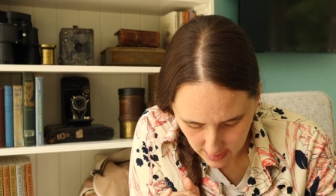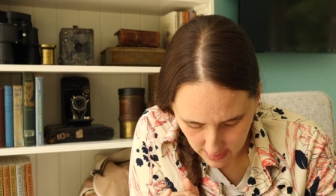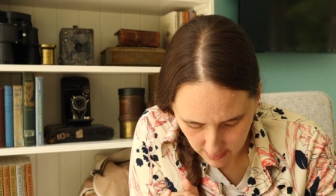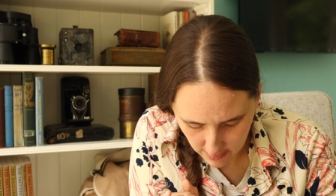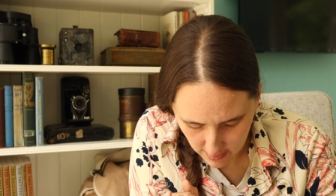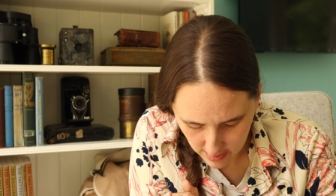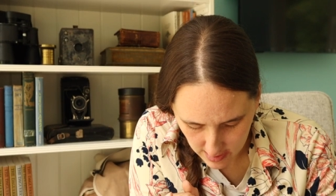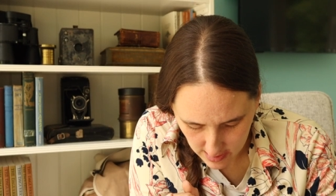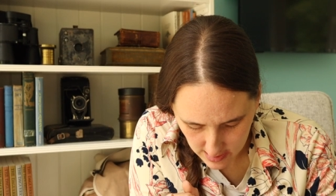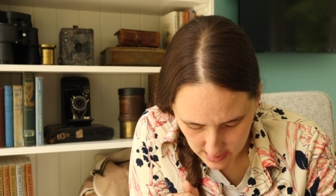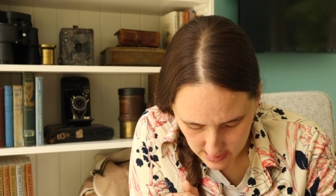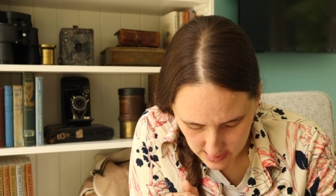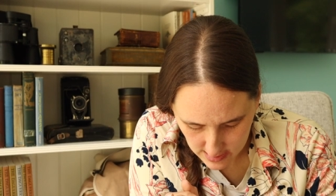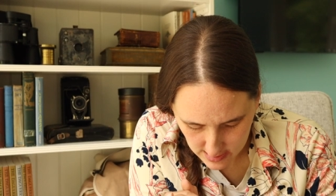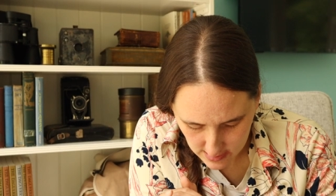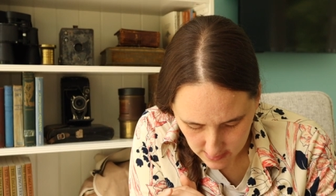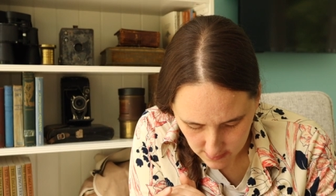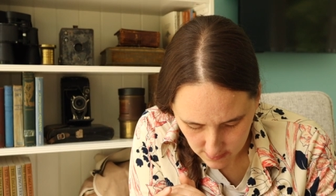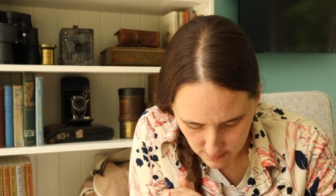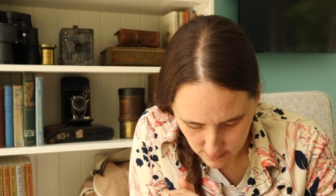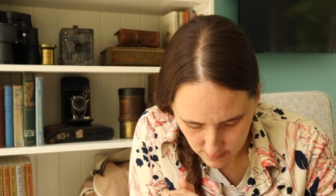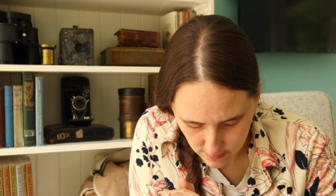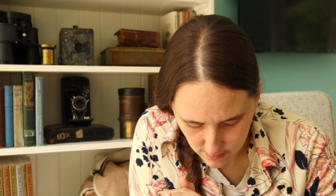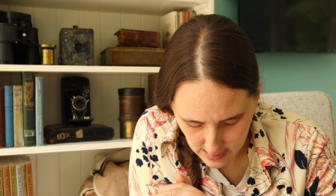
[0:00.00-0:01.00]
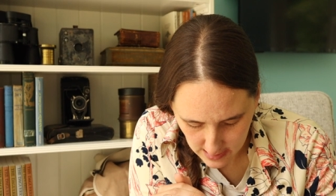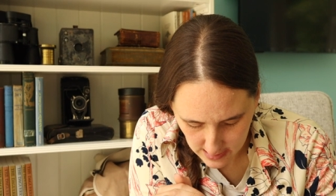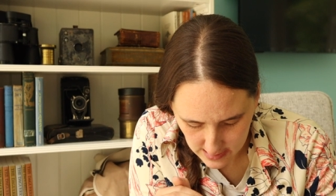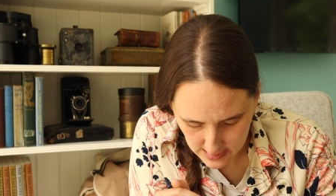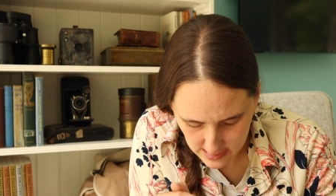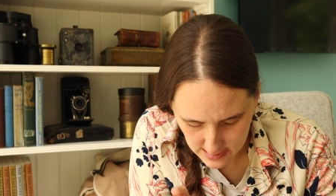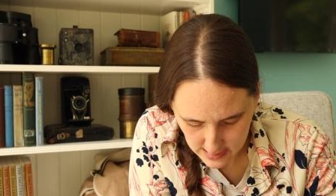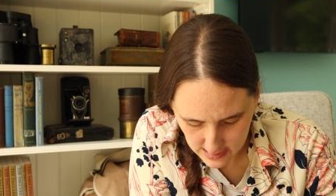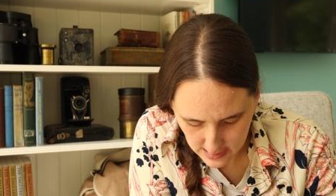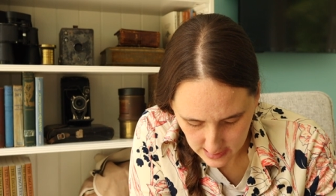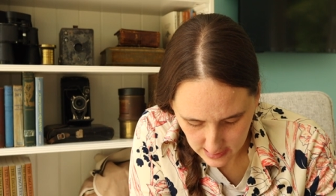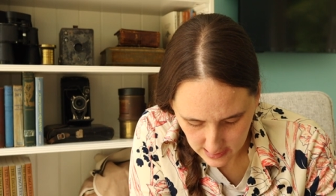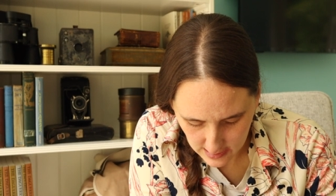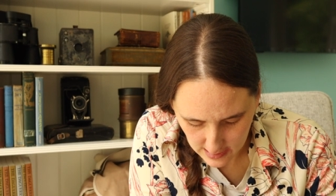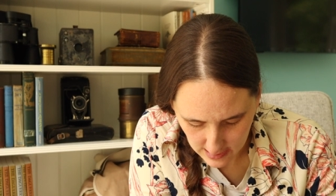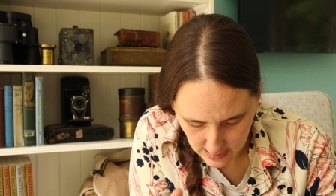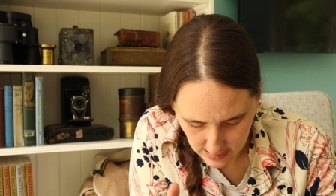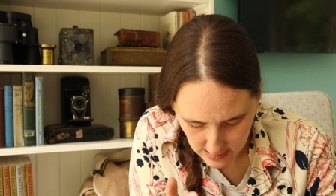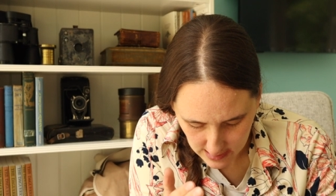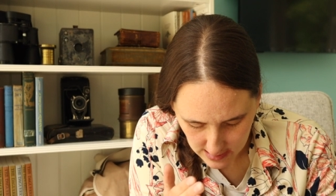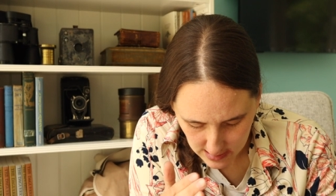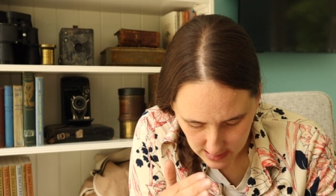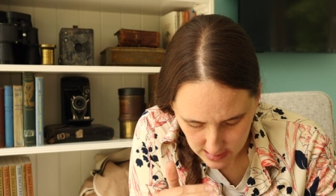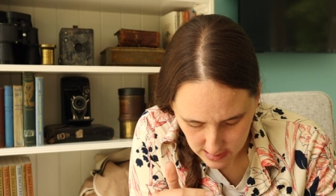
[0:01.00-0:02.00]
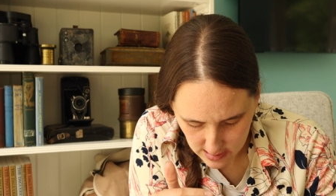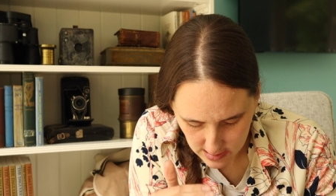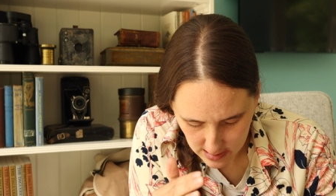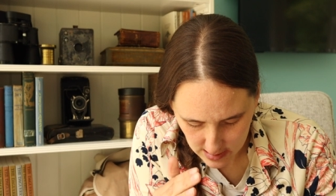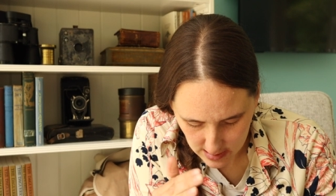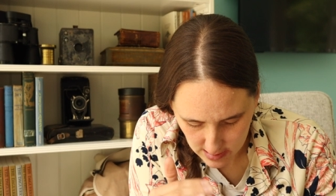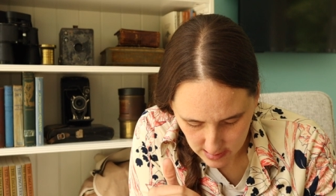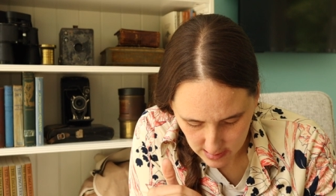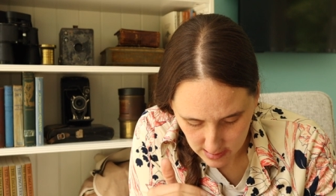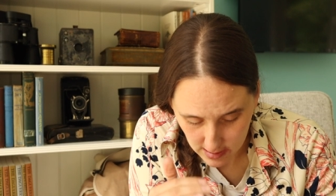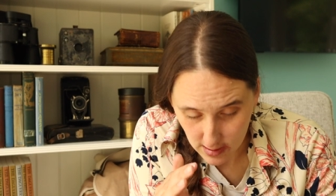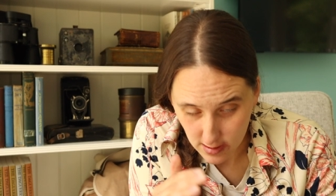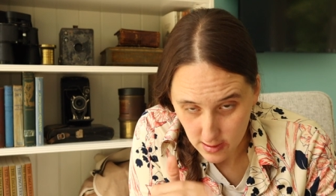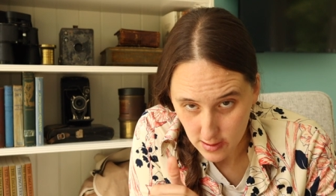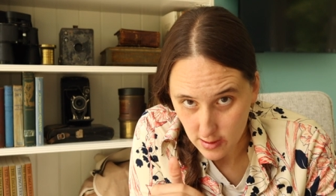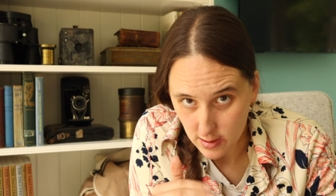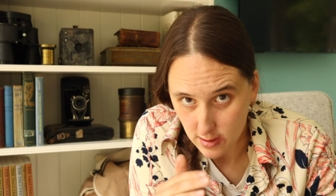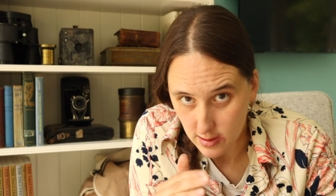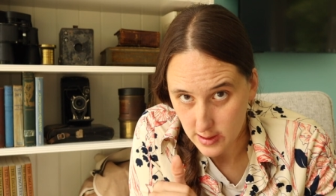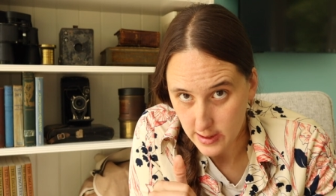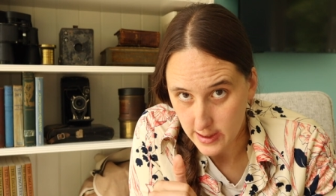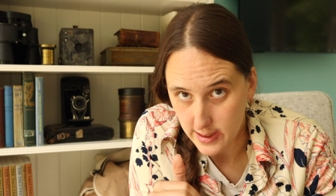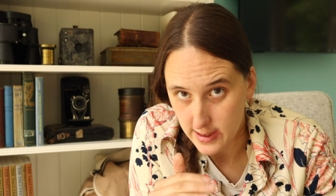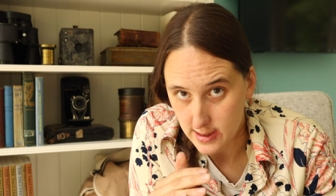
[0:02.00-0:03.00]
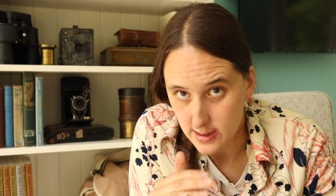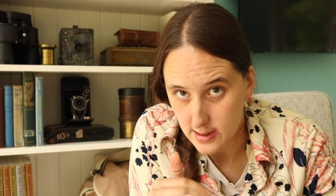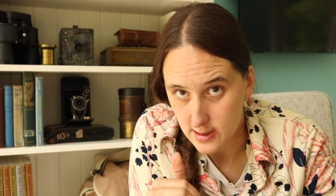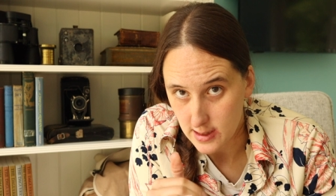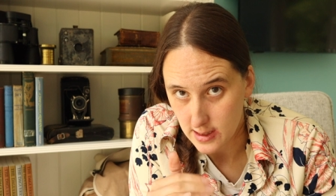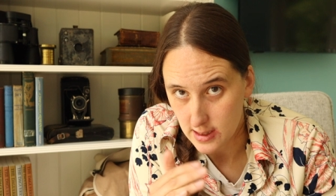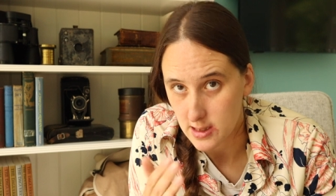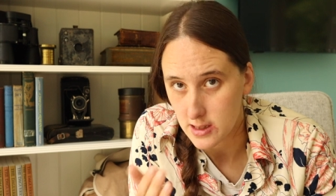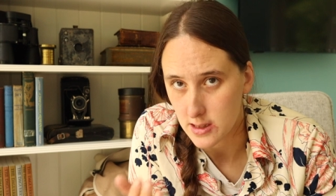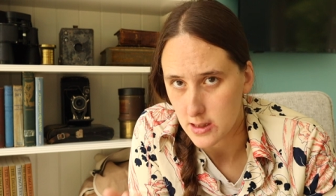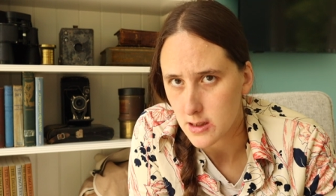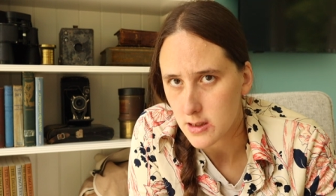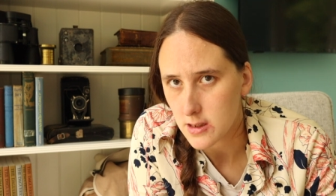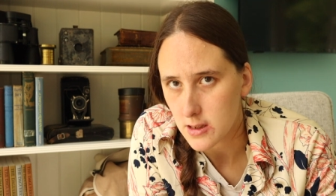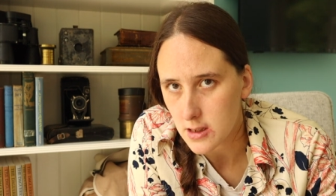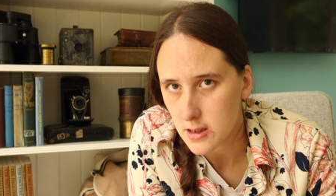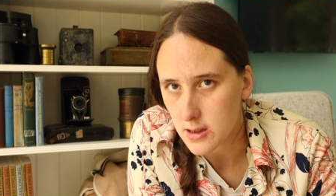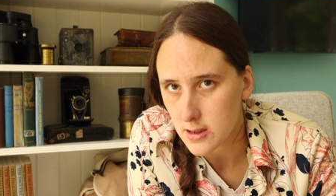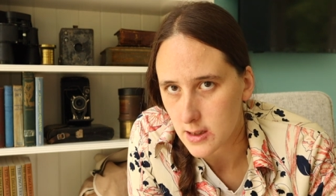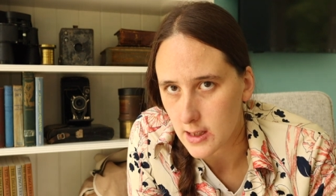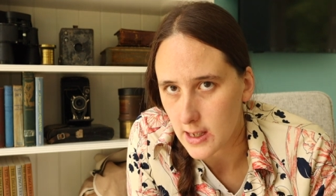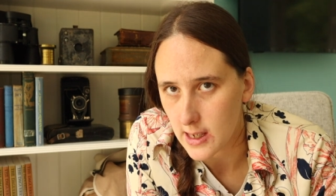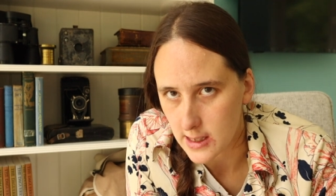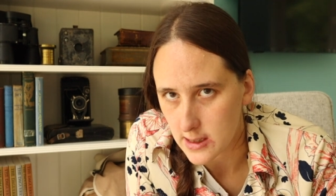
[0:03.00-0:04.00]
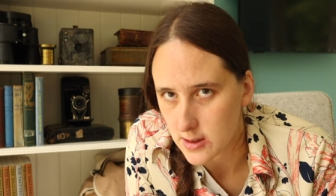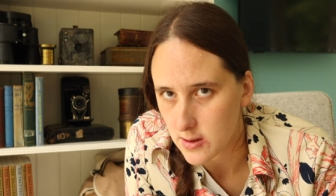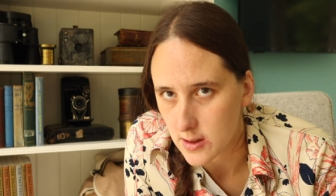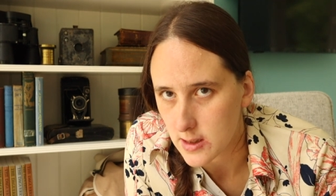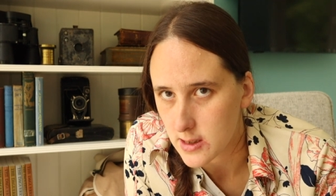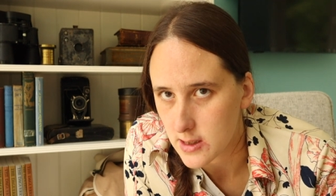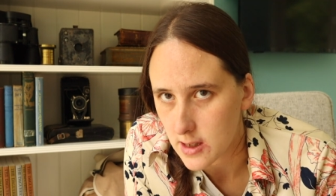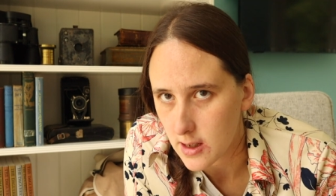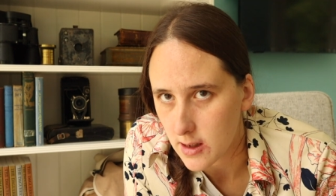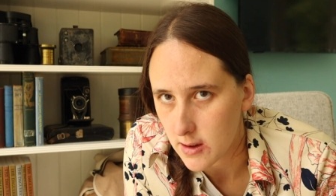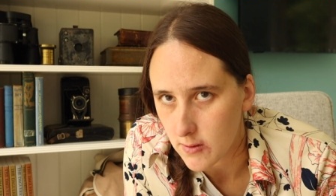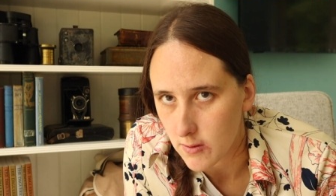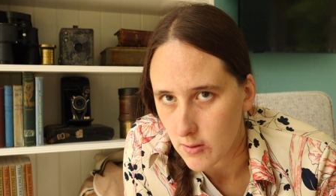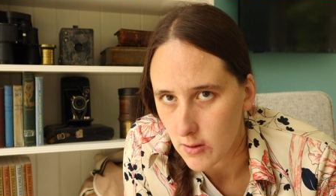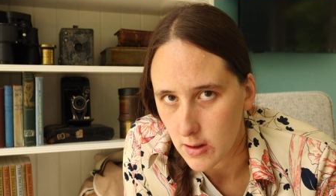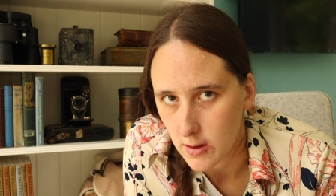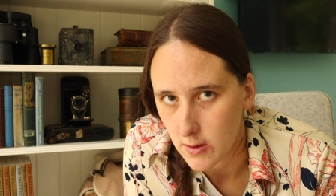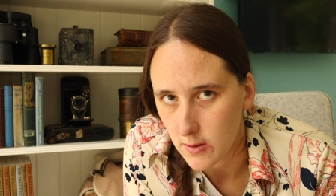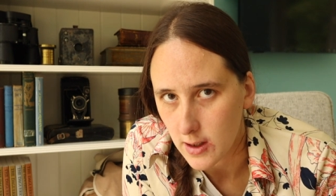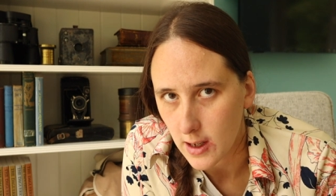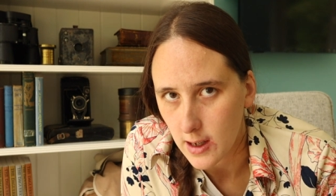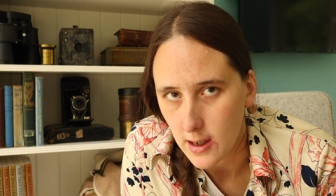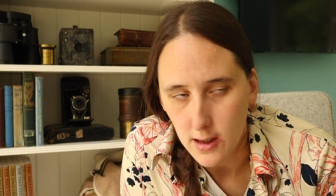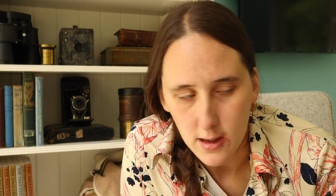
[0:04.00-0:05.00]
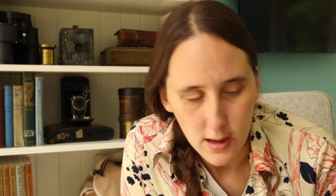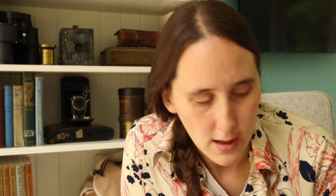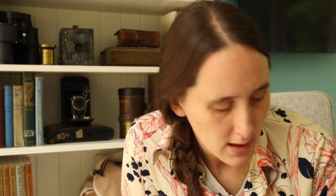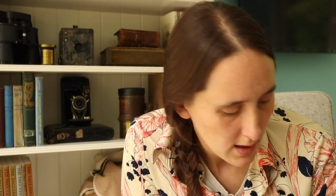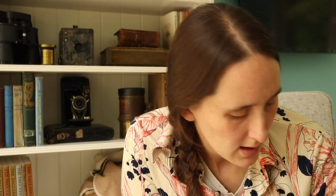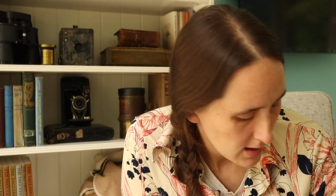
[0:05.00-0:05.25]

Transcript: areas and see that her glass, that she's glass, you can see through it, okay?